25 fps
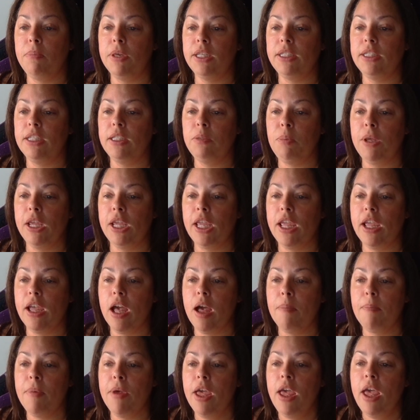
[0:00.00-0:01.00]
business picking
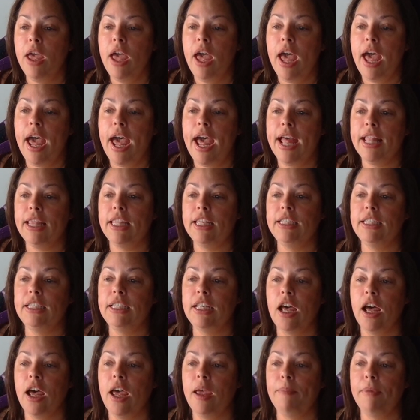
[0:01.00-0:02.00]
up at this
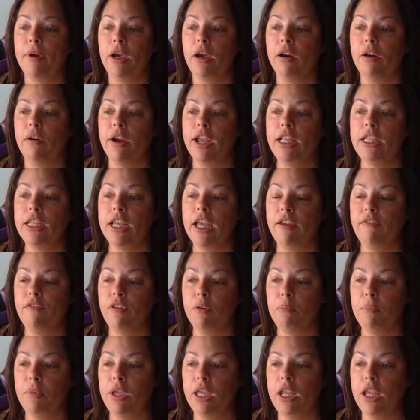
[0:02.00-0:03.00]
time. A great time
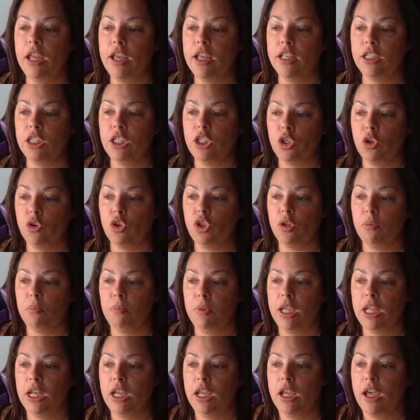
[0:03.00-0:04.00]
for media and social
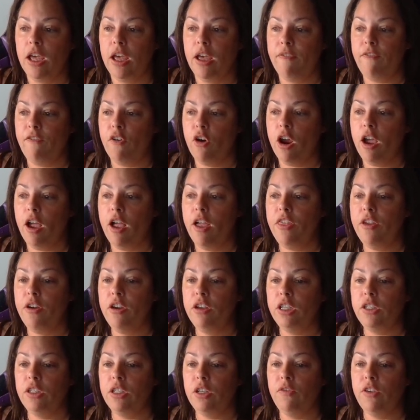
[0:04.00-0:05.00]
media. For
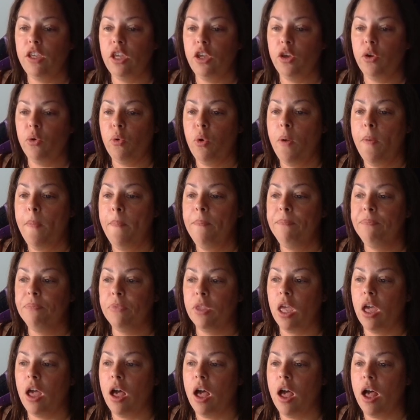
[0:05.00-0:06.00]
others of you
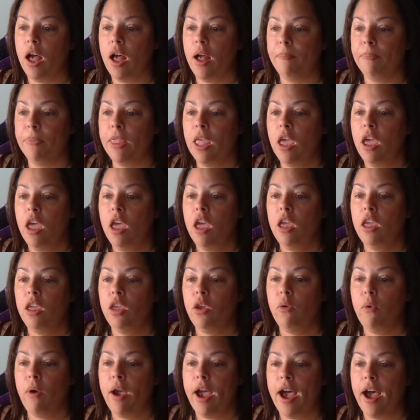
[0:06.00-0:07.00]
um,
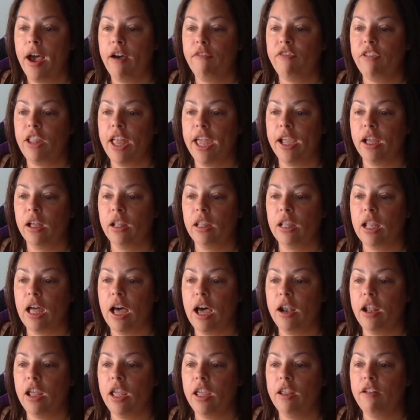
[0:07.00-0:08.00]
you have like a
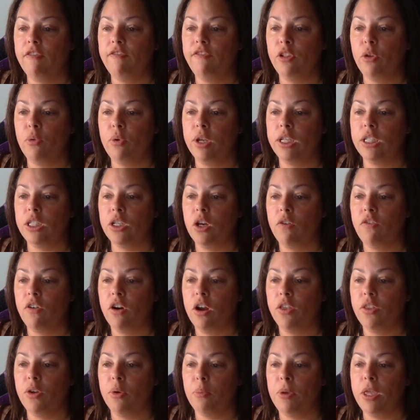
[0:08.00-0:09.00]
lot of influence
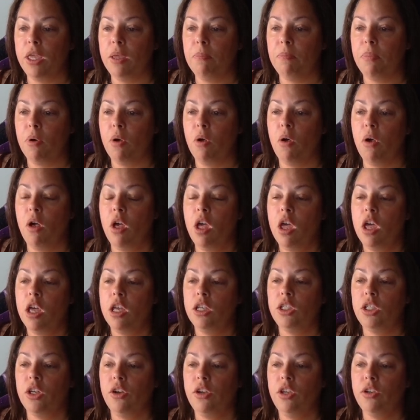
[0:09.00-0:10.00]
over other people,
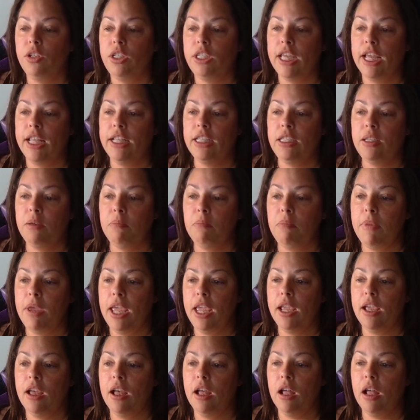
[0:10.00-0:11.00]
so you tend to
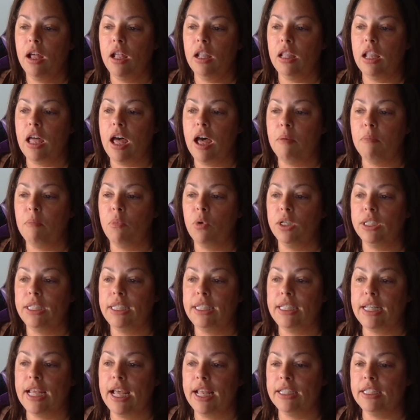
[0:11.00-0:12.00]
make a lot more
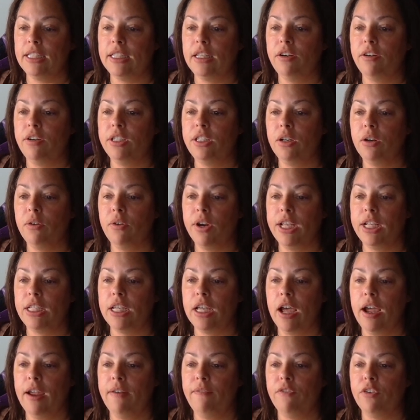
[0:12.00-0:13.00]
sense. There is a great
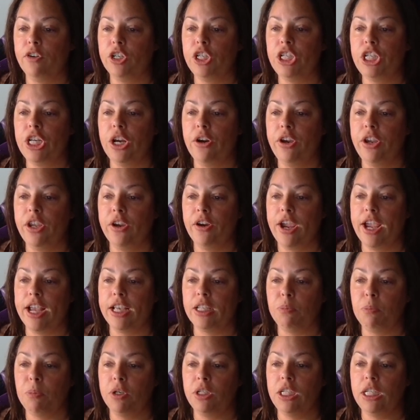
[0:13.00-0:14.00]
time for sharing your
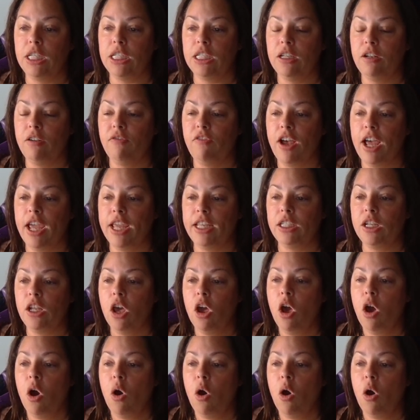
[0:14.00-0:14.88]
expertise, advice,